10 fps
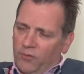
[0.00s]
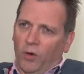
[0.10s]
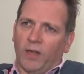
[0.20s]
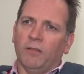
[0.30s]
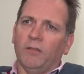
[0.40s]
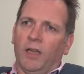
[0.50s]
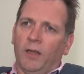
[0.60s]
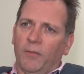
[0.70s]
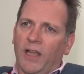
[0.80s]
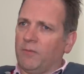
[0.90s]
Yeah, that's right.
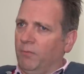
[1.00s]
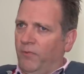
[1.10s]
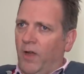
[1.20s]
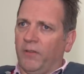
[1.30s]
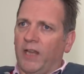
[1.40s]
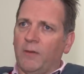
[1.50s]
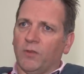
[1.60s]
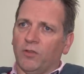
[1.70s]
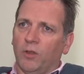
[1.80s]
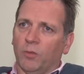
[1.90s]
That's 5
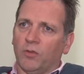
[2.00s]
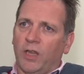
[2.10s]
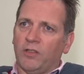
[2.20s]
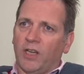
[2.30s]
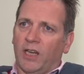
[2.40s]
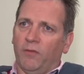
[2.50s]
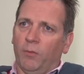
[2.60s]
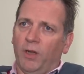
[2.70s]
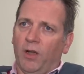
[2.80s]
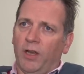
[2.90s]
games and 2+10s,
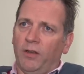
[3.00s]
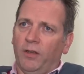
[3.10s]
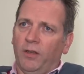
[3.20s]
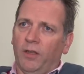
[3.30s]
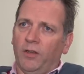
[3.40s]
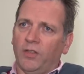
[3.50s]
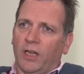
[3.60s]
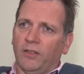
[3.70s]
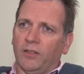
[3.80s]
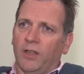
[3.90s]
checking from behind
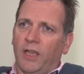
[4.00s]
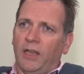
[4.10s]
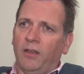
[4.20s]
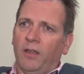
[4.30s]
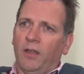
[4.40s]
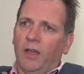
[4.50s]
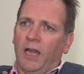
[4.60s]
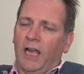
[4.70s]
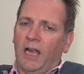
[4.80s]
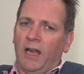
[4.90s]
and checking to the head.
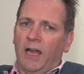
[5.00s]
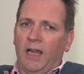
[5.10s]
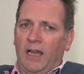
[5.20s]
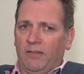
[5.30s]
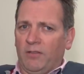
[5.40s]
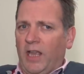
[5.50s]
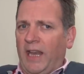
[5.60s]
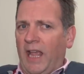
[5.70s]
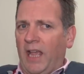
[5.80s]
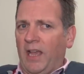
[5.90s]

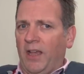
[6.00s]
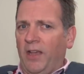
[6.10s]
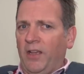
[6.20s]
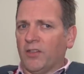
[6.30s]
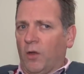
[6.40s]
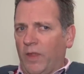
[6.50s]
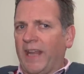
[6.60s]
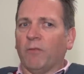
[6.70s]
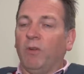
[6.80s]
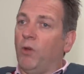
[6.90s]

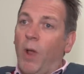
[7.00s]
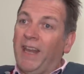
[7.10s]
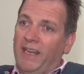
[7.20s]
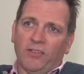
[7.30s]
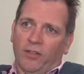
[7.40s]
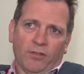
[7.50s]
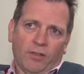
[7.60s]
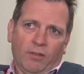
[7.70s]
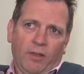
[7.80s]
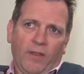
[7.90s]
So they can review any
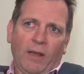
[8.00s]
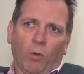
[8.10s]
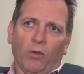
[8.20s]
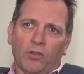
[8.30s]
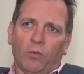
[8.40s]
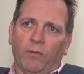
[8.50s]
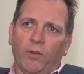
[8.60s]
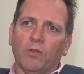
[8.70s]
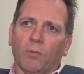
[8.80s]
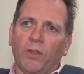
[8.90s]
incident. If they want us
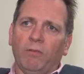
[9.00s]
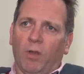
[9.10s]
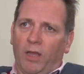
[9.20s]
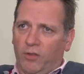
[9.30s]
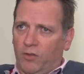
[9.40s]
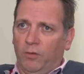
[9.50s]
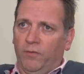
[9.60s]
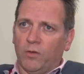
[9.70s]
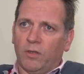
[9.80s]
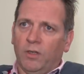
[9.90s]
to review something, like the
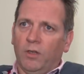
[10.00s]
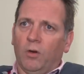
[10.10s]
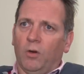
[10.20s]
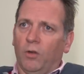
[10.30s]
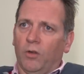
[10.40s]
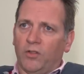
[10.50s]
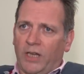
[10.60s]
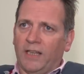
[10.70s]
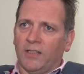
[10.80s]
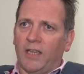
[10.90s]
slew foot or
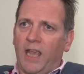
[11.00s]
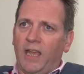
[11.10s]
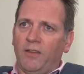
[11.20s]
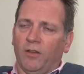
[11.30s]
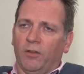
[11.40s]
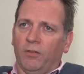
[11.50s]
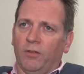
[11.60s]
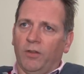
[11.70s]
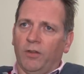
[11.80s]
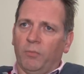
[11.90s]
the check into the head
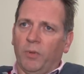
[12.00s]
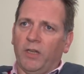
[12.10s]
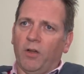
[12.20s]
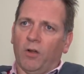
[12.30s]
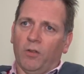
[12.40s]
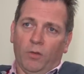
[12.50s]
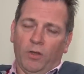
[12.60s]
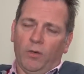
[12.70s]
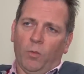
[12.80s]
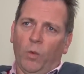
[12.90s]
on
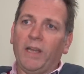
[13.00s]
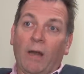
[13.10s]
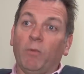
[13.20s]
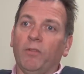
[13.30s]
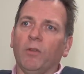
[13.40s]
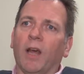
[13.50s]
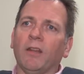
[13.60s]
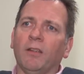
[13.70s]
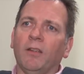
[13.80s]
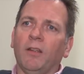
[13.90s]
Peacock, we can
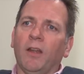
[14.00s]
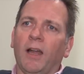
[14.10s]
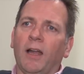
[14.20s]
review that.